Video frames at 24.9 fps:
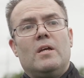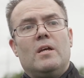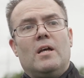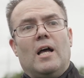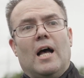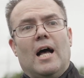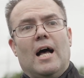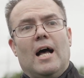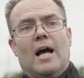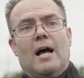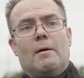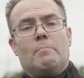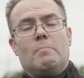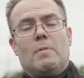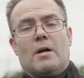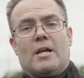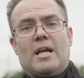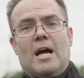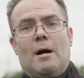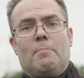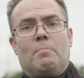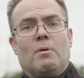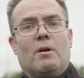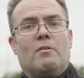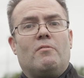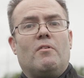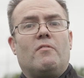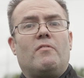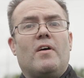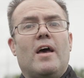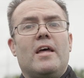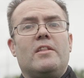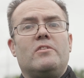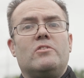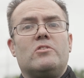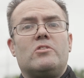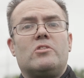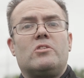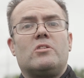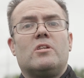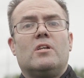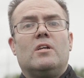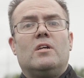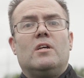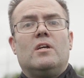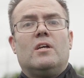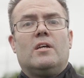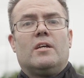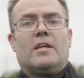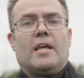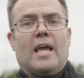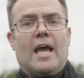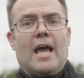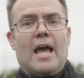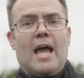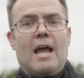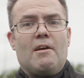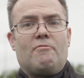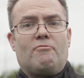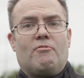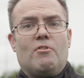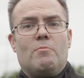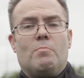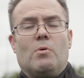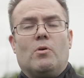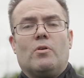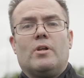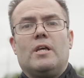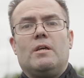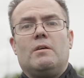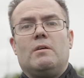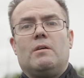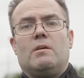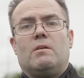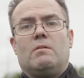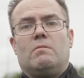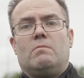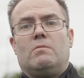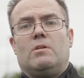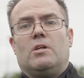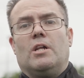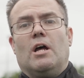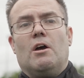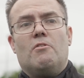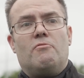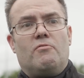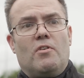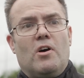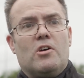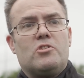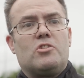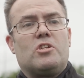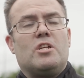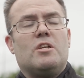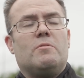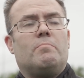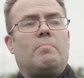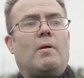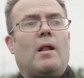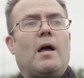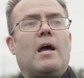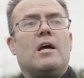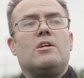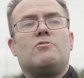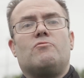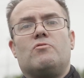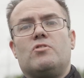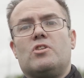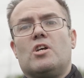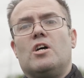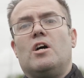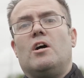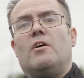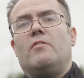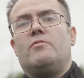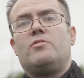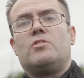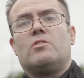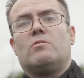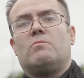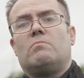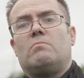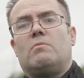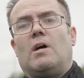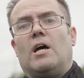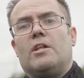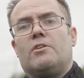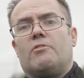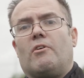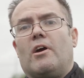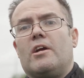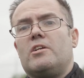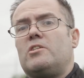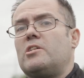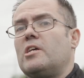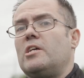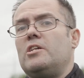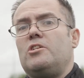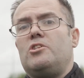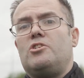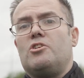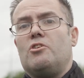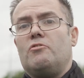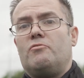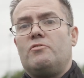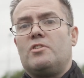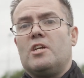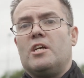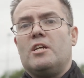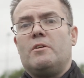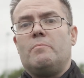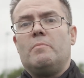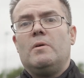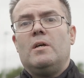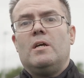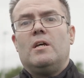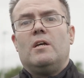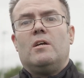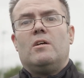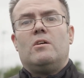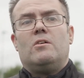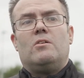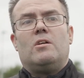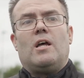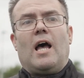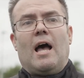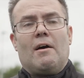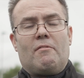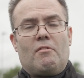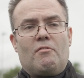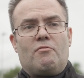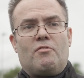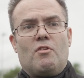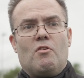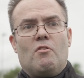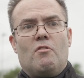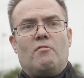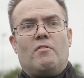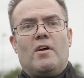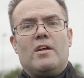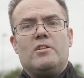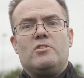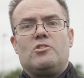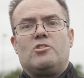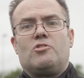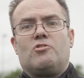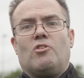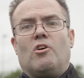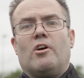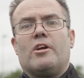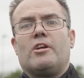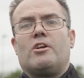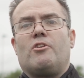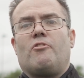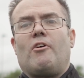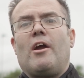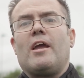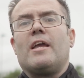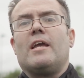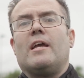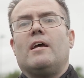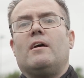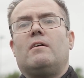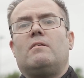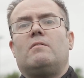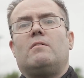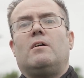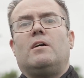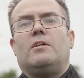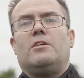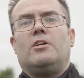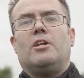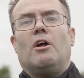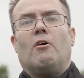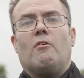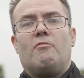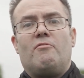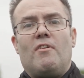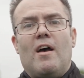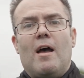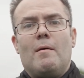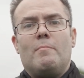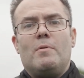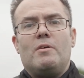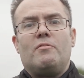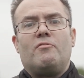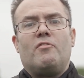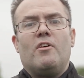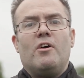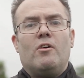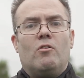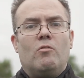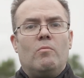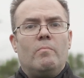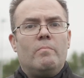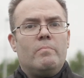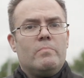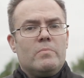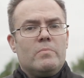A couple of events, get everybody, first team players, reserves, under 18s, youth team, have a few events, try and create, a family feel.